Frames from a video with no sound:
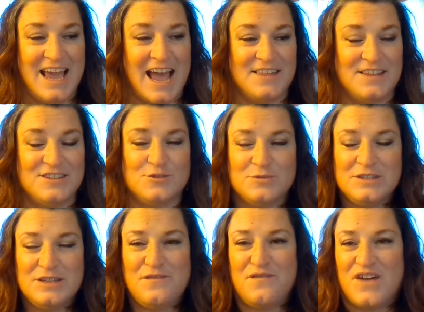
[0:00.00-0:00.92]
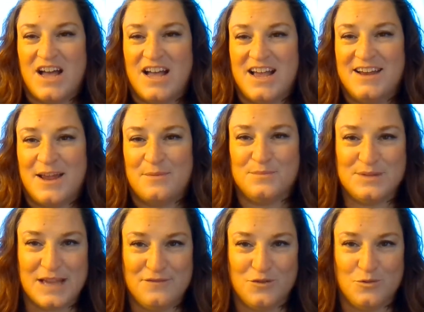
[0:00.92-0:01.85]
And it's a really fun and
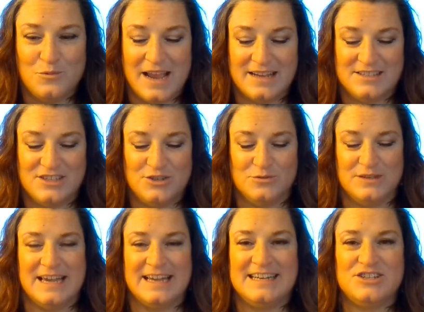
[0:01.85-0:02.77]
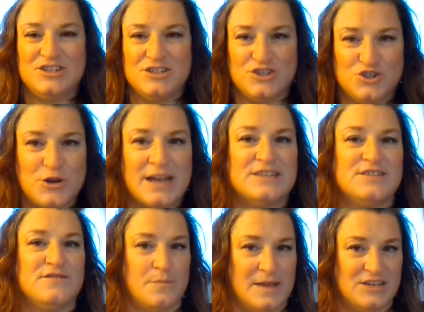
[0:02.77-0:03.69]
playful way to get into the
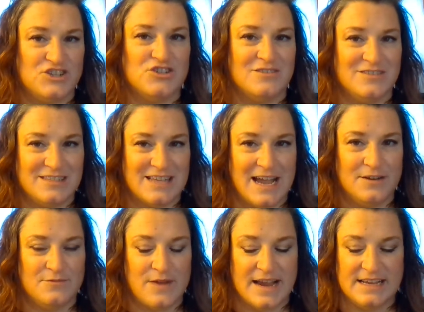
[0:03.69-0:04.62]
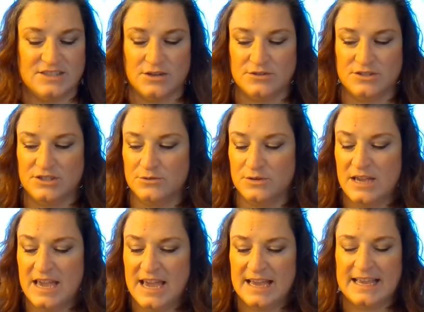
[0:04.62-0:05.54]
transformational side, right? So to
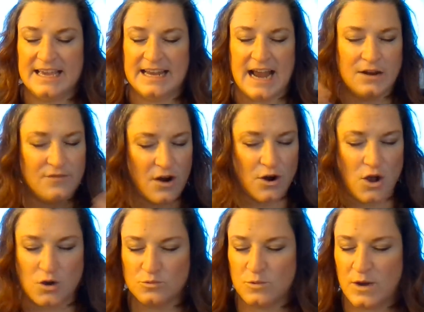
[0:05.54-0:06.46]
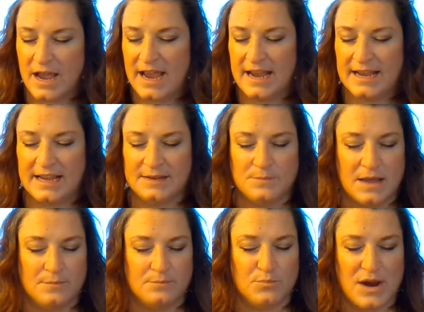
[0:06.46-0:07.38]
get out of our own way
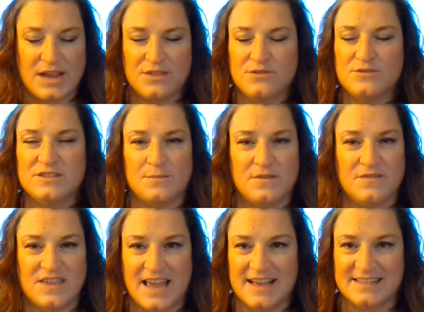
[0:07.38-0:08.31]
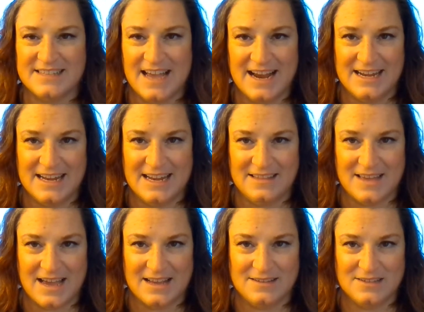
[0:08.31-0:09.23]
and break through some of the anxiety
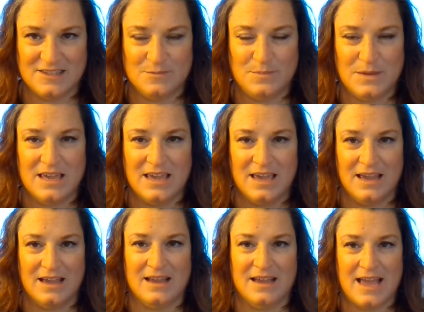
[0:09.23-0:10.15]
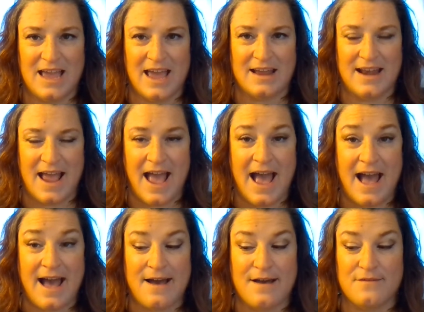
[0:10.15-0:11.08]
that speaking can
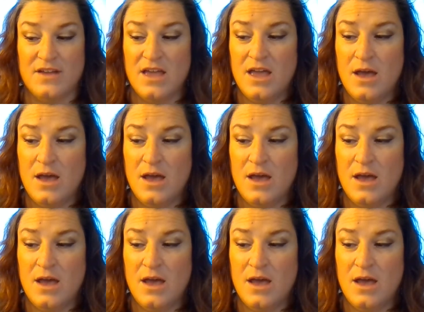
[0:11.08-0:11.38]
have,